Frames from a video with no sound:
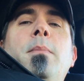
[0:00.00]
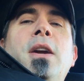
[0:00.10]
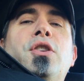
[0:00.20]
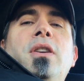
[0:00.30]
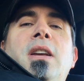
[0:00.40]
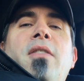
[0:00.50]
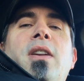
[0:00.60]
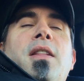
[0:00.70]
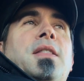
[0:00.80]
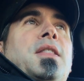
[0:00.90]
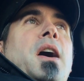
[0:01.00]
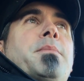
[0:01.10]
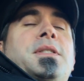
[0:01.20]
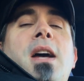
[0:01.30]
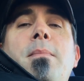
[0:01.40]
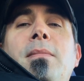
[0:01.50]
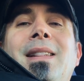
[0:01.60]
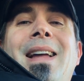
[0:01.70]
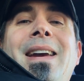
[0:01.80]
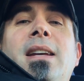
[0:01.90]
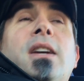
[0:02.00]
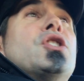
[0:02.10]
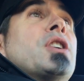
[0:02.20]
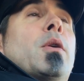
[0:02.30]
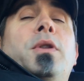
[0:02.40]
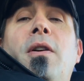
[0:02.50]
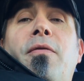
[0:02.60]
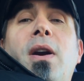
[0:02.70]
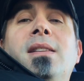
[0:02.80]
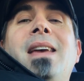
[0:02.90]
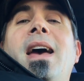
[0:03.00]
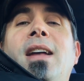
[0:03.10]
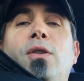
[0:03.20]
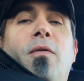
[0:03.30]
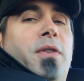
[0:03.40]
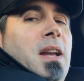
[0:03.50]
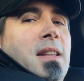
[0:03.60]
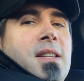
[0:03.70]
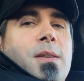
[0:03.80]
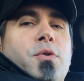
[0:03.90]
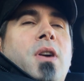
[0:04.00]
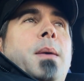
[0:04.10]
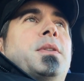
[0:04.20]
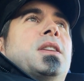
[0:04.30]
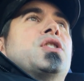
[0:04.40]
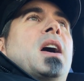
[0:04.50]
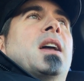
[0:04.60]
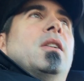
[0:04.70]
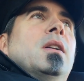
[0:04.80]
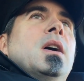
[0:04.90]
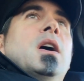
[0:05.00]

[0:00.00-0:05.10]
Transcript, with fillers: Make sure you give it a thumbs up, like, share it with your friends, and don't forget to subscribe to the channel.